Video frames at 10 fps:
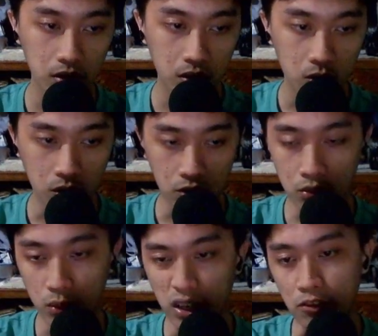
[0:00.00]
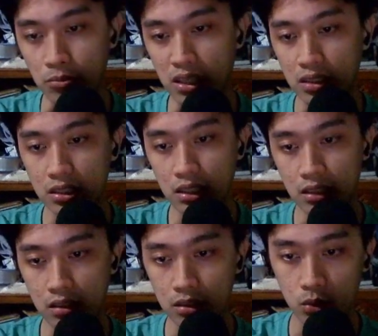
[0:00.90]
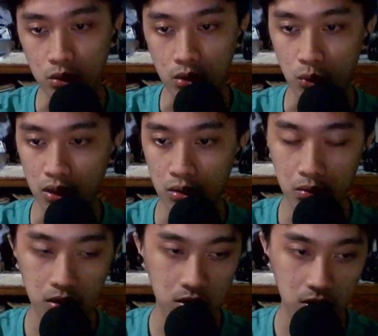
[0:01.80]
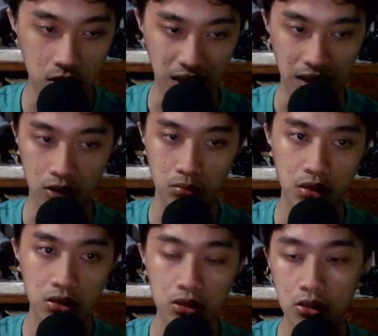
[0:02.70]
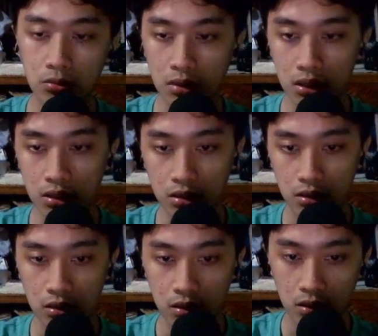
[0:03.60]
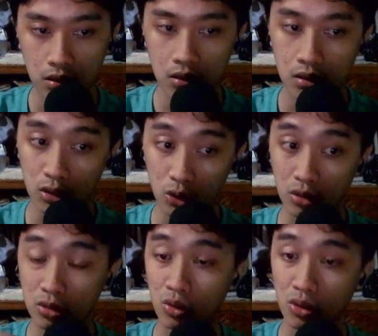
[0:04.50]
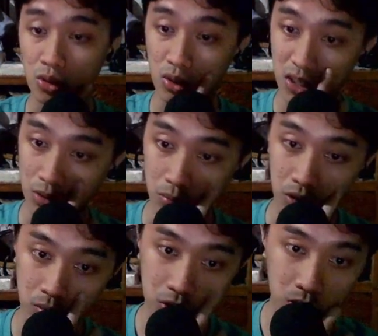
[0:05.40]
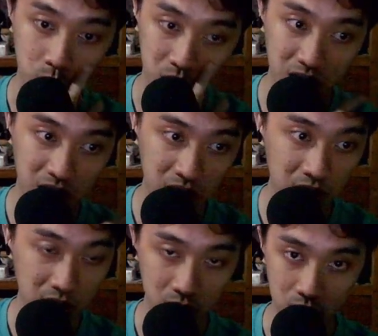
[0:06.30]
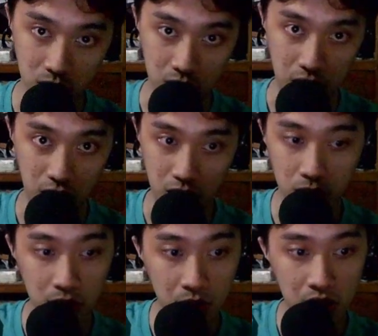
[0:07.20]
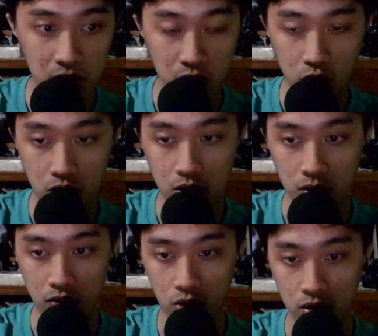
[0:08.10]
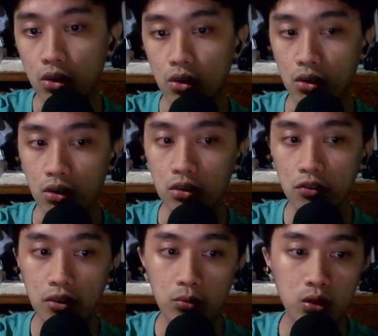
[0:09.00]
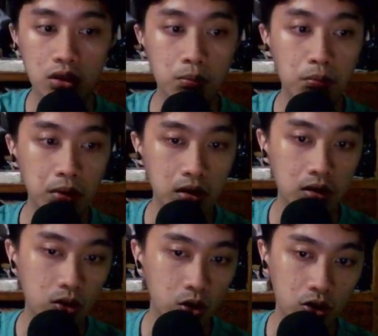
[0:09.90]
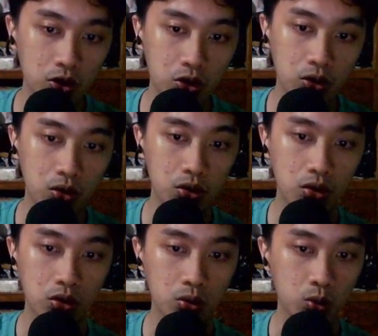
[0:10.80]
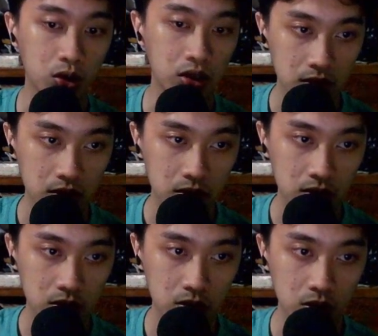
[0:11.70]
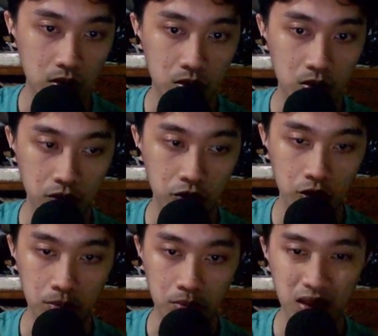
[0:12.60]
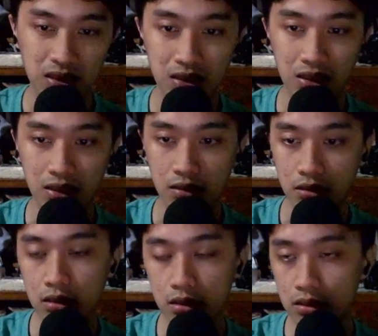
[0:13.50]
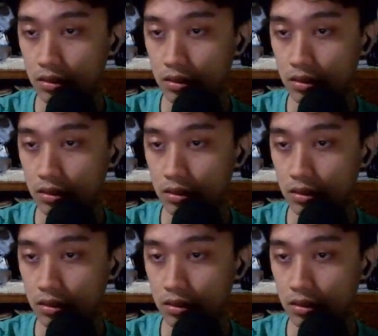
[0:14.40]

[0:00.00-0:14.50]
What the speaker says: Whenever we have metas like this where windmills and animals are combined, and you also throw like a barbecue wood in there, so lumber mills are also involved, all of them will depend on your wood. So for metas like this,